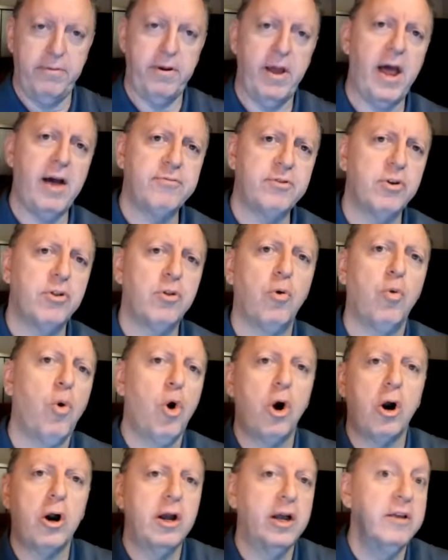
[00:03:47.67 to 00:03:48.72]
after the
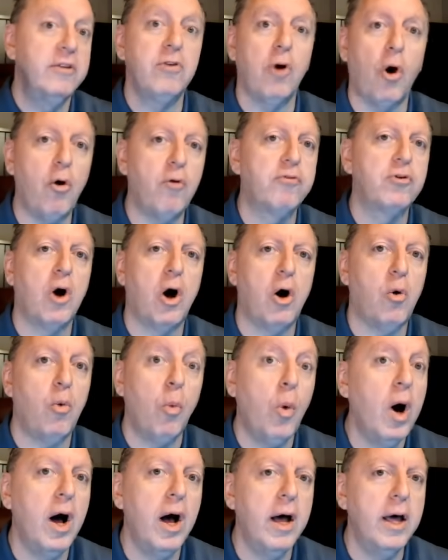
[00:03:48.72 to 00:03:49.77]
war is overall
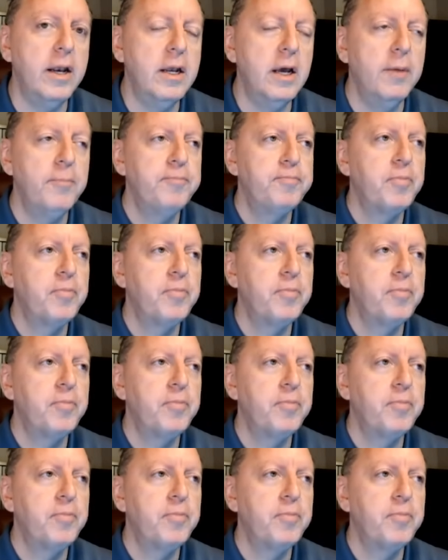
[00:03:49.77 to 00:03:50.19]
won,